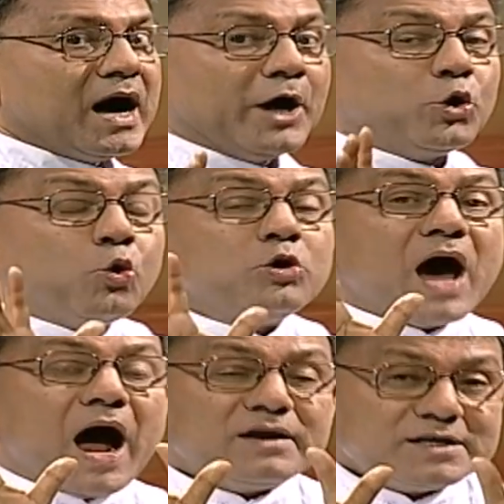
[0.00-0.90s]
I don't
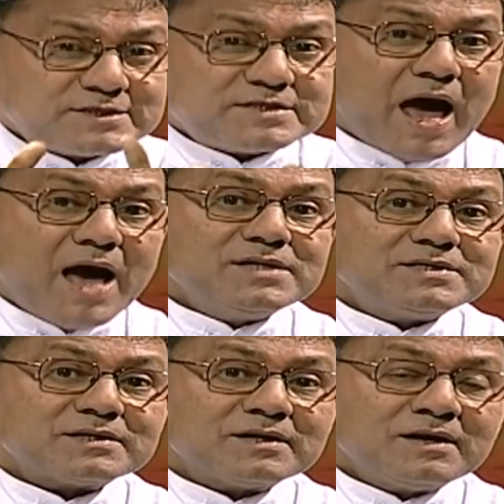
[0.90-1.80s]
understand